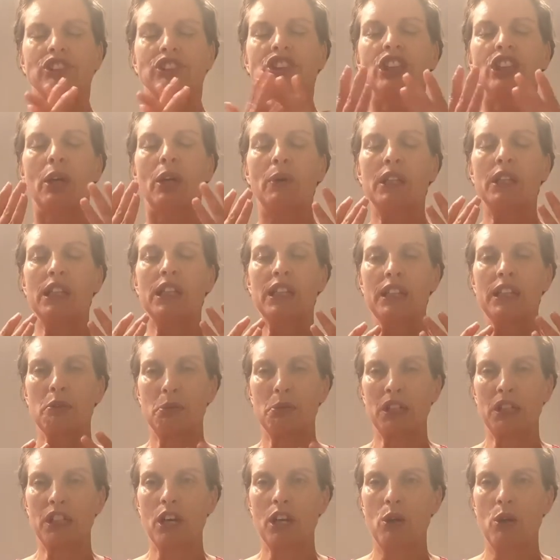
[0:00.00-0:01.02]
Knowing that there'll
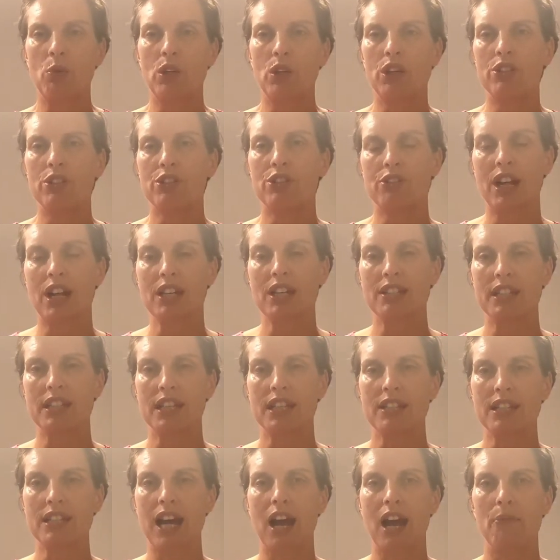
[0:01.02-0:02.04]
be no work stress
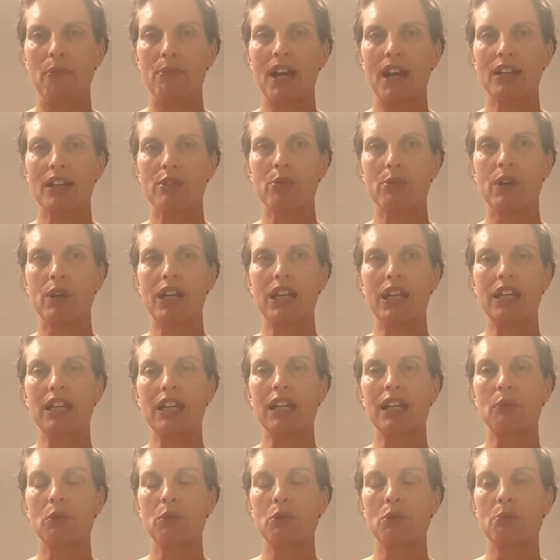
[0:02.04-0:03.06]
this time next week.
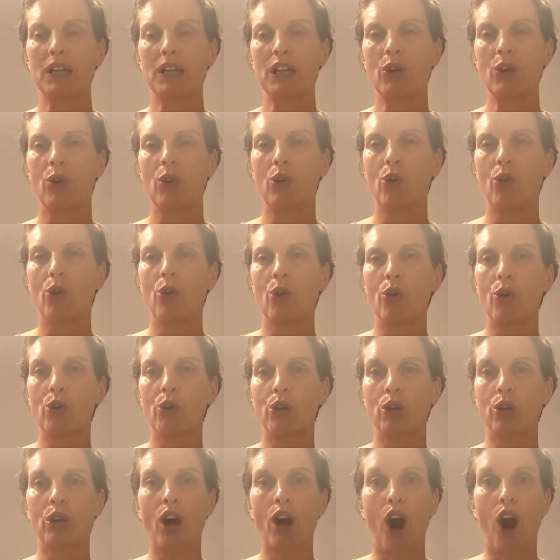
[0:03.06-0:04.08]
It will be
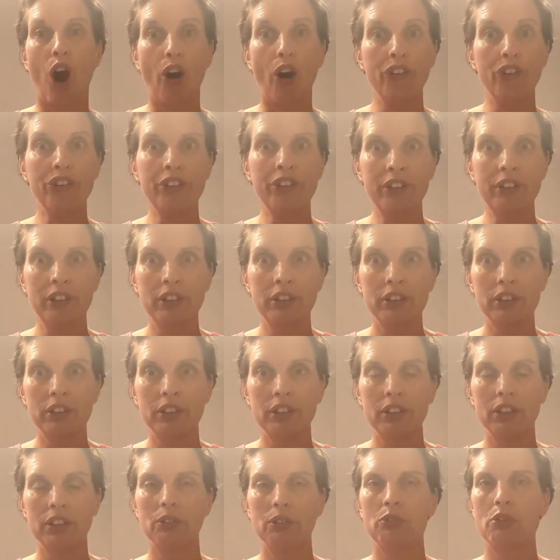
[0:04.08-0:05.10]
all gone.
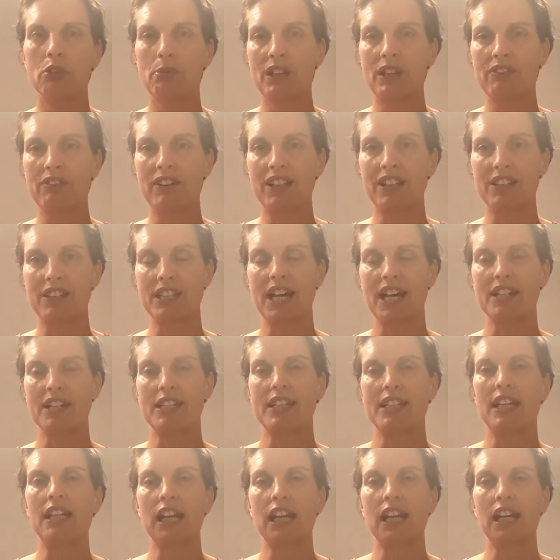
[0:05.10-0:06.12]
Will be
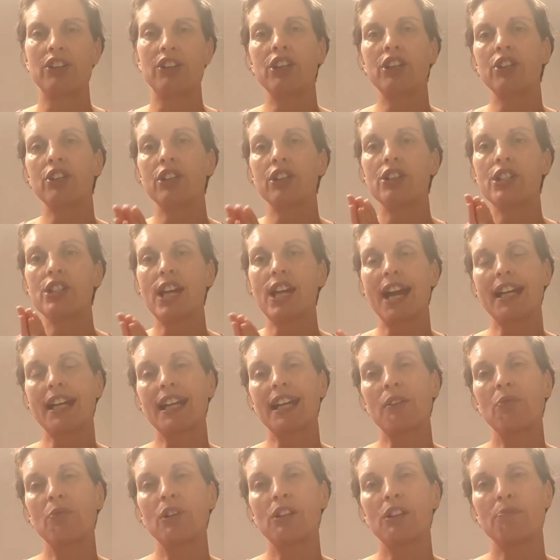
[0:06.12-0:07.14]
fantastic. And you can check
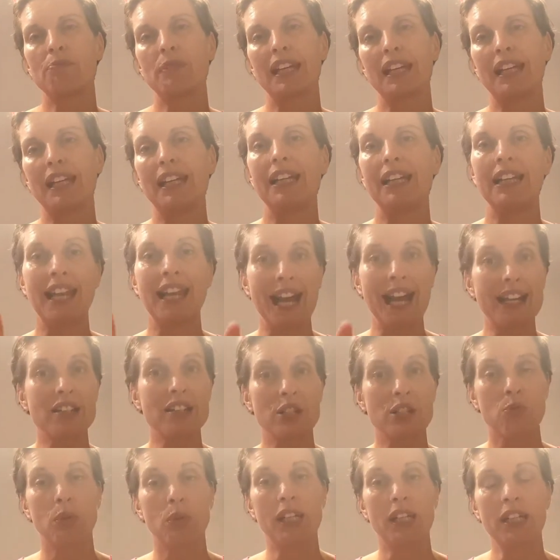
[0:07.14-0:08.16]
in with me
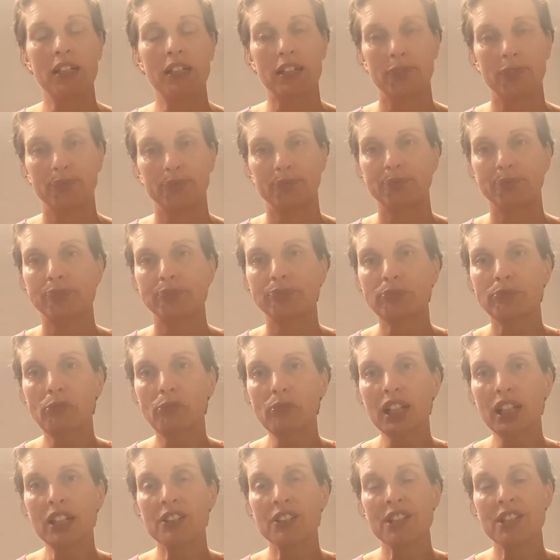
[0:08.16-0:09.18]
next week
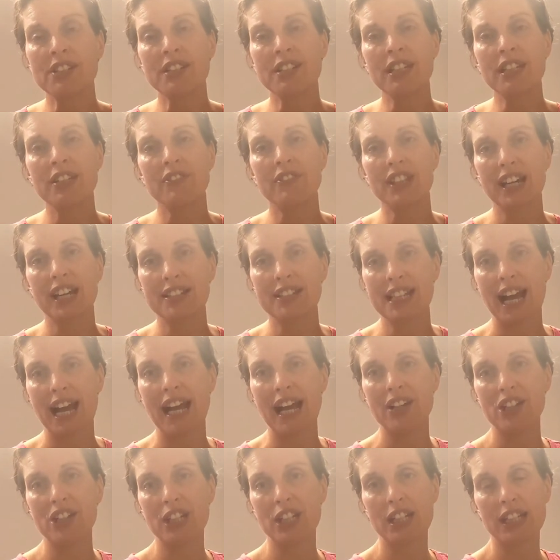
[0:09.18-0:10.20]
to see if that's
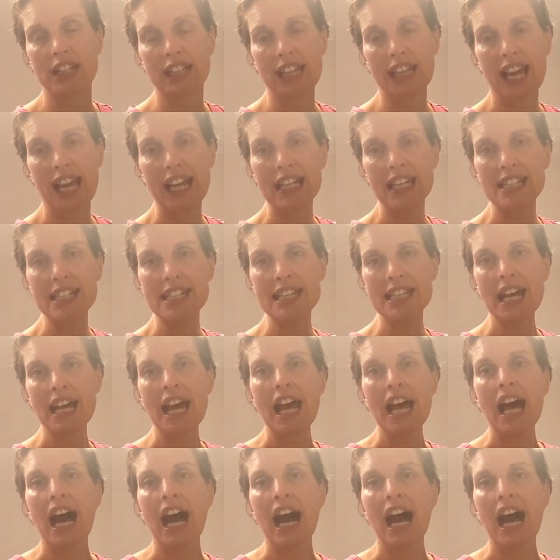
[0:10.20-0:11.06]
actually the case.